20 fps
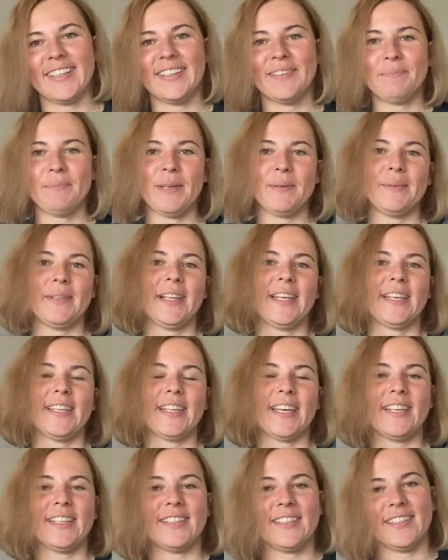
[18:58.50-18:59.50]
Maybe like
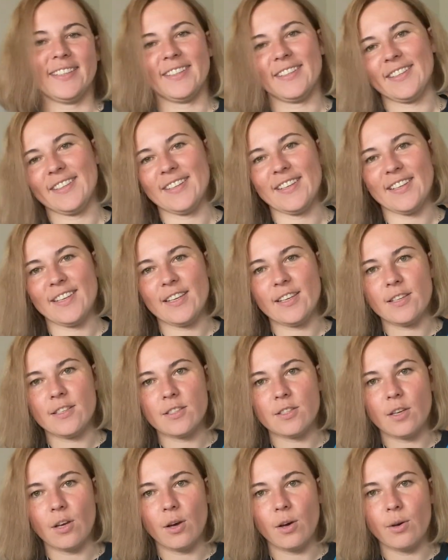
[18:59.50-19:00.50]
that.
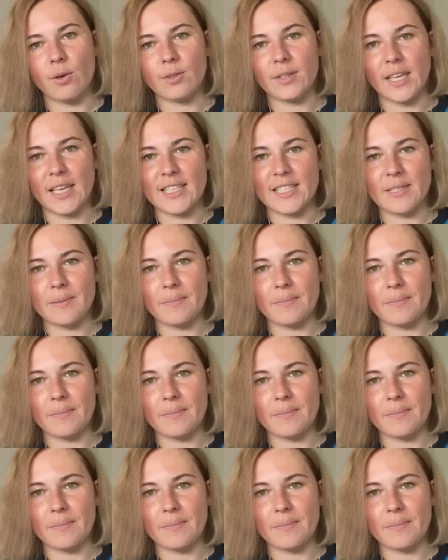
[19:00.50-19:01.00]
So that's